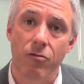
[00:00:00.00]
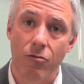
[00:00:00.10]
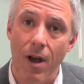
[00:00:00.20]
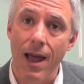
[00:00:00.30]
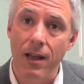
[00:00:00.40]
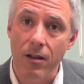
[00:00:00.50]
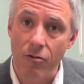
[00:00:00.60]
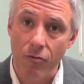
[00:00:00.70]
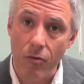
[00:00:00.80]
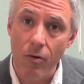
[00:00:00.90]
try to
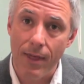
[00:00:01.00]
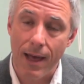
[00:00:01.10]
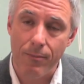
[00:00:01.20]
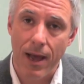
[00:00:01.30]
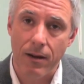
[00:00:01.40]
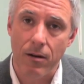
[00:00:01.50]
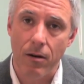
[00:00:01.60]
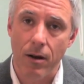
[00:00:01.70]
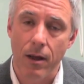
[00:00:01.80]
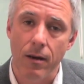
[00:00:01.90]
control that
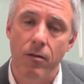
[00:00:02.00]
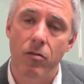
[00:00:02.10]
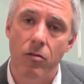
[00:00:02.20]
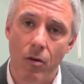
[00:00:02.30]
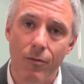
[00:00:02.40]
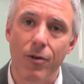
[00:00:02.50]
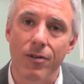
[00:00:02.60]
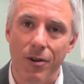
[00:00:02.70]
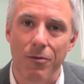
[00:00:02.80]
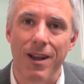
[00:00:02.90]
bacteria, and silver
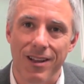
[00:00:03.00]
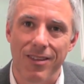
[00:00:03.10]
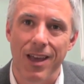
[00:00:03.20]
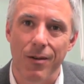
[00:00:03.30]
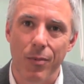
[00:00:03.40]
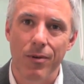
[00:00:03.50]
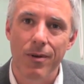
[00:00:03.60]
is a great example.